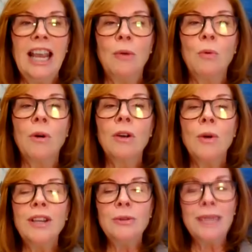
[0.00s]
and we're
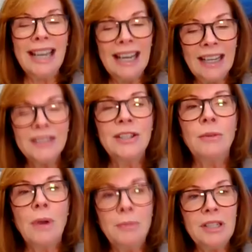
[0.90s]
going to enhance their
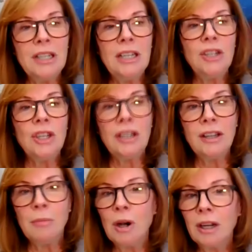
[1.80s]
reputation in
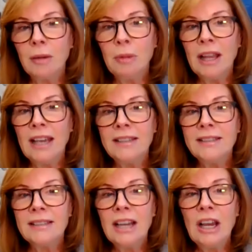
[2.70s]
the marketplace.